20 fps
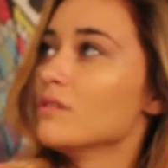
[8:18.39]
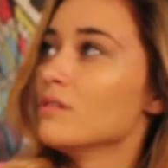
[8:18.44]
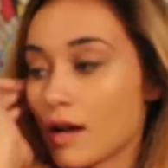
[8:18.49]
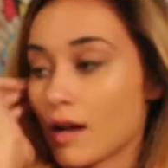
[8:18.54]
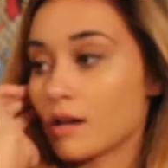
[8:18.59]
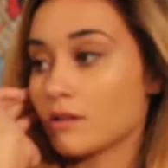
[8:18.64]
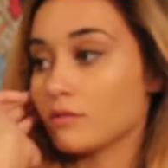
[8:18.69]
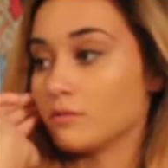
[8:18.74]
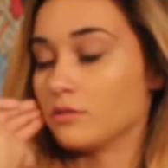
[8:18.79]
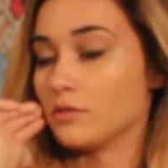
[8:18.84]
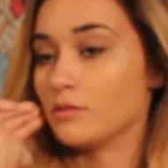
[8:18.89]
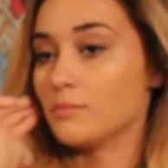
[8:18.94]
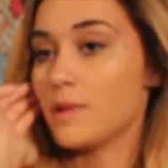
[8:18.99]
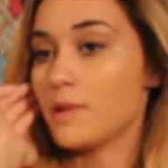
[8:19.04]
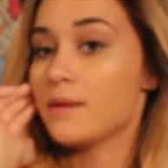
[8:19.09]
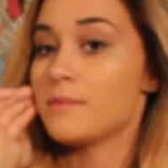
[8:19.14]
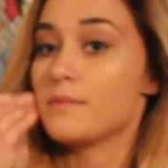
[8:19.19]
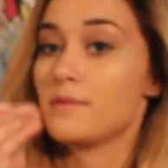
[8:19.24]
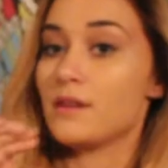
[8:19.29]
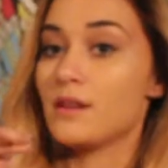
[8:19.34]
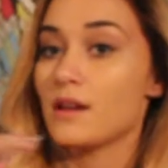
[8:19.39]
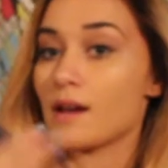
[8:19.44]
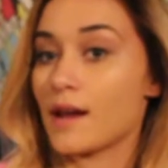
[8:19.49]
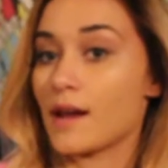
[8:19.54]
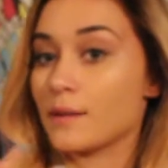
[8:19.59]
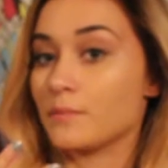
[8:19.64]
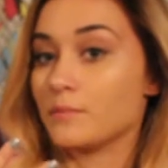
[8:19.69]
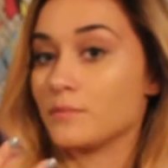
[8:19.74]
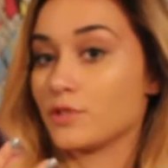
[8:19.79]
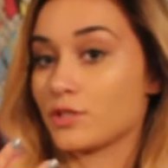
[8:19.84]
I don't know. Maybe
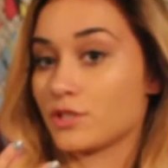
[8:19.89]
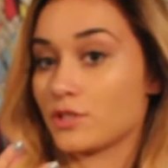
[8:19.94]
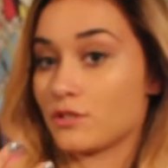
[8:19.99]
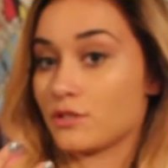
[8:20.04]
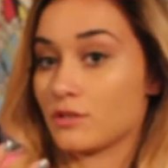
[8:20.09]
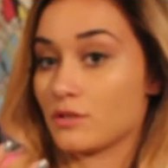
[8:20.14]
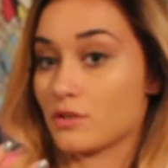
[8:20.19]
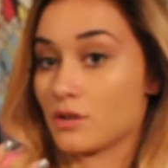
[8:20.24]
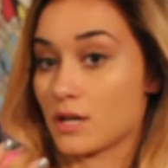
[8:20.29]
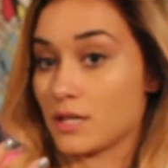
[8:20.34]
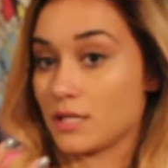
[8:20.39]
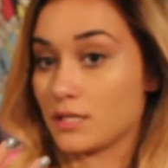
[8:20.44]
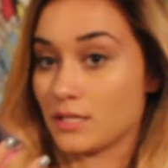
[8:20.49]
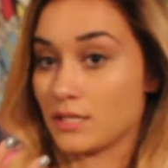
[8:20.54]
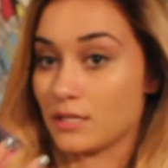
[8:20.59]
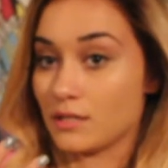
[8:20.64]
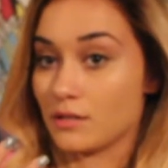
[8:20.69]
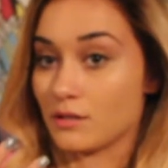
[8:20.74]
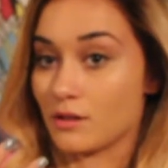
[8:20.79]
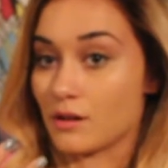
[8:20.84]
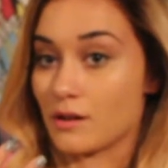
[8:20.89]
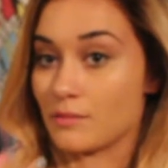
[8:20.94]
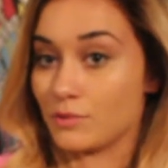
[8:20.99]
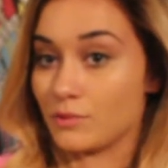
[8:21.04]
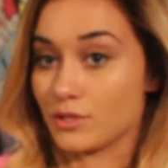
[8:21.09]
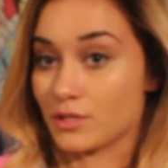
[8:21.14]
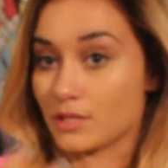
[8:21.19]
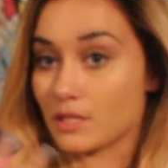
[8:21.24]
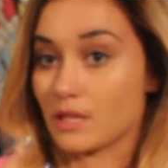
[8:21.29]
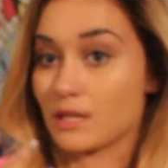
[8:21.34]
I'm just crazy, or I'm
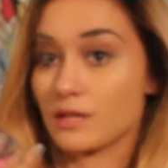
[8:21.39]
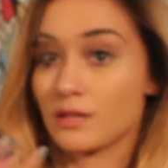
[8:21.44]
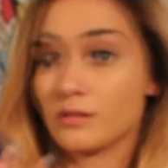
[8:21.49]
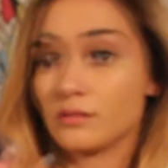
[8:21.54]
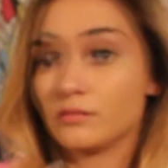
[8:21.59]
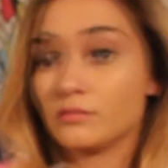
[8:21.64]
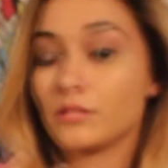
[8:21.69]
just like,